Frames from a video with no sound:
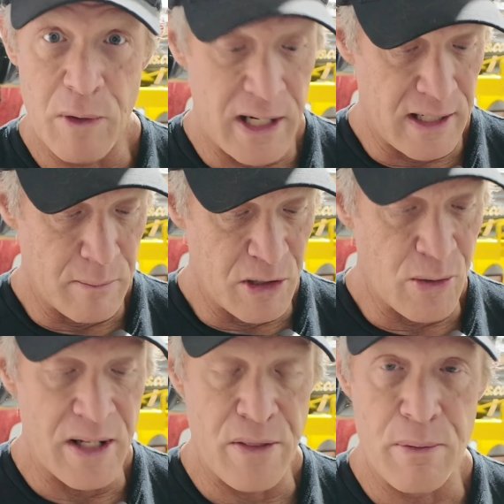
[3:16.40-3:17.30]
I'm waiting, I'm going
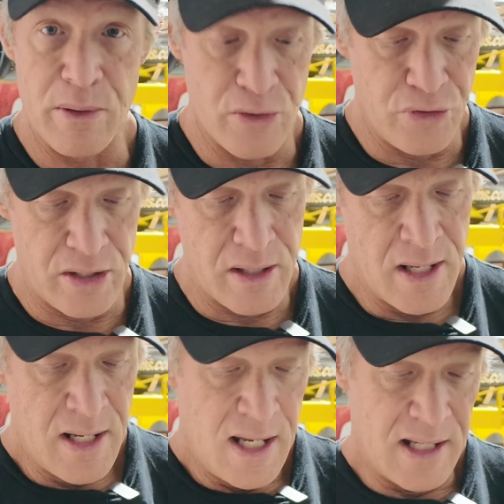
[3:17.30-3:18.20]
to go ahead and throw this in.
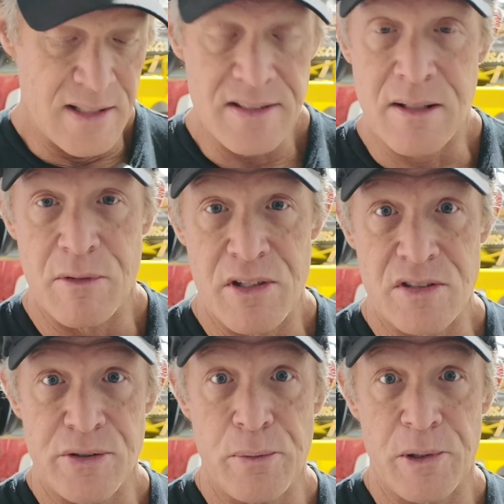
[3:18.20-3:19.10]
It does come with
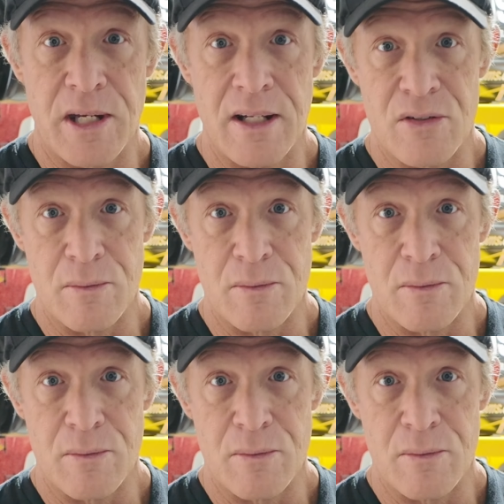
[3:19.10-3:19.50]
this lubricant,